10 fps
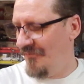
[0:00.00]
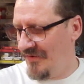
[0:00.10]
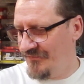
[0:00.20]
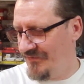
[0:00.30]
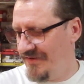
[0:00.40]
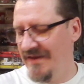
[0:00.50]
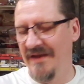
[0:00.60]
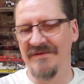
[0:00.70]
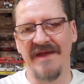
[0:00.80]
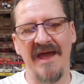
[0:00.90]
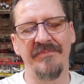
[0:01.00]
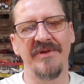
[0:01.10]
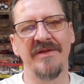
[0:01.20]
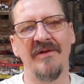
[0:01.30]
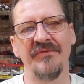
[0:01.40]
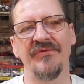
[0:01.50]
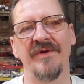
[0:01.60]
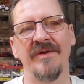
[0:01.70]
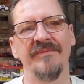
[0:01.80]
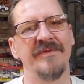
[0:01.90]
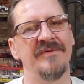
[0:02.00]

Once again, tapping in on stuff